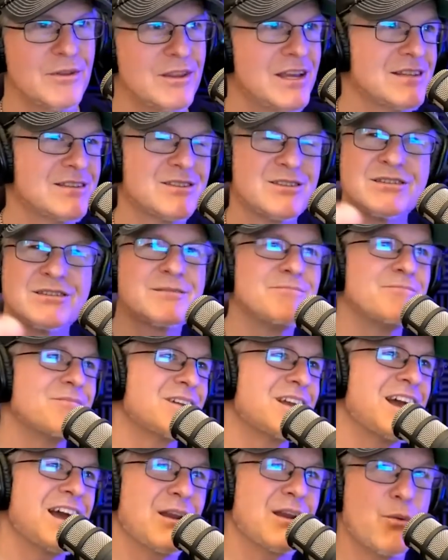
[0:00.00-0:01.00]
And that's
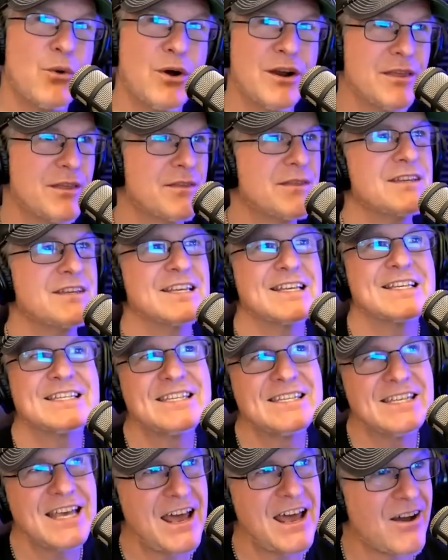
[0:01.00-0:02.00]
kind of one of the things that
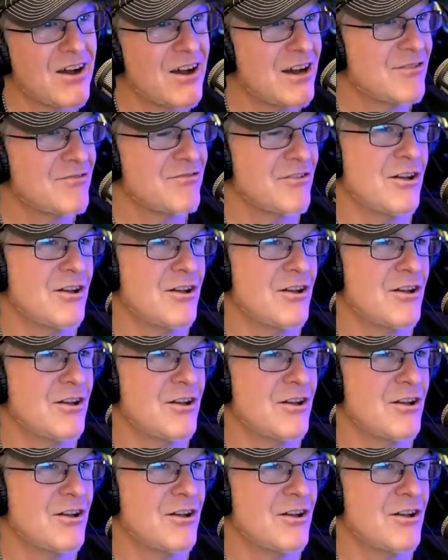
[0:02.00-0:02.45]
set off